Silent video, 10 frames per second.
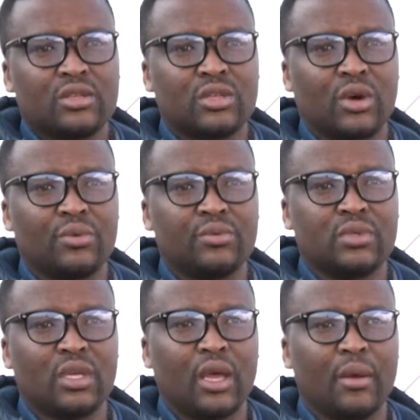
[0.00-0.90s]
So
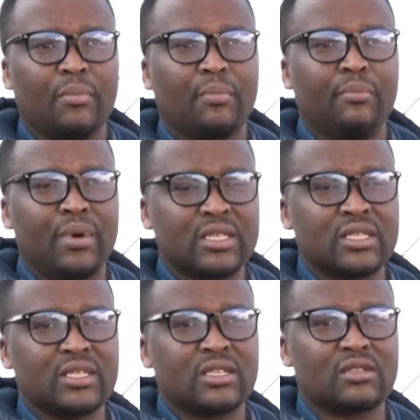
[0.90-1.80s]
the
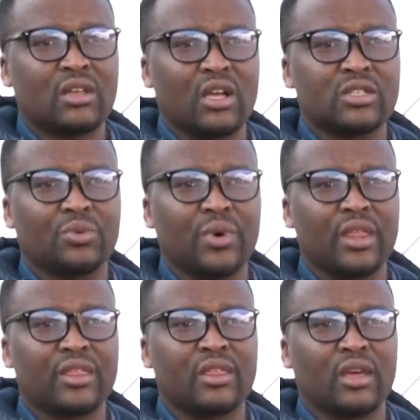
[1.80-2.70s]
business starts with